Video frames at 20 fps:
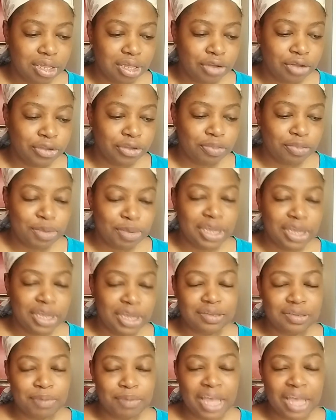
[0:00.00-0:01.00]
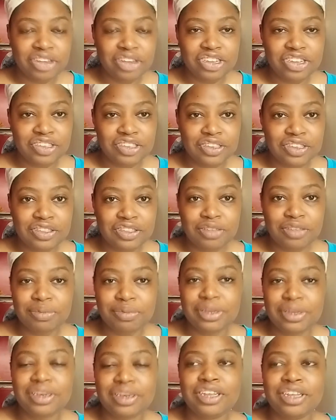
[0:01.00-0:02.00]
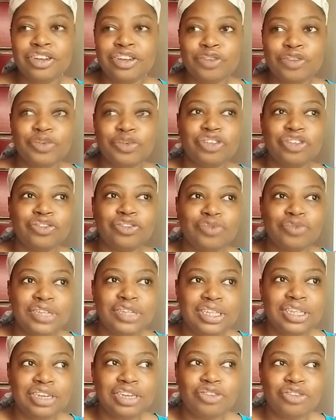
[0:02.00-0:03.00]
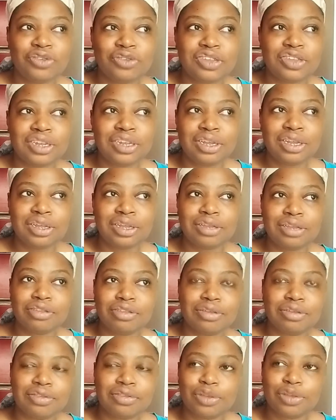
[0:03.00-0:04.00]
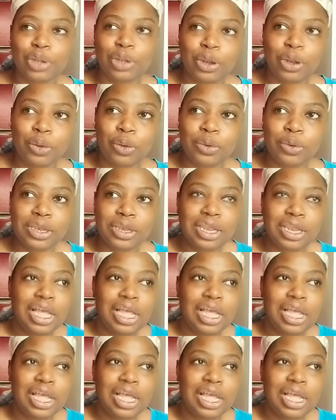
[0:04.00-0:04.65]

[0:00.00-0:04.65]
earth-based magic system in here, which is really interesting to slowly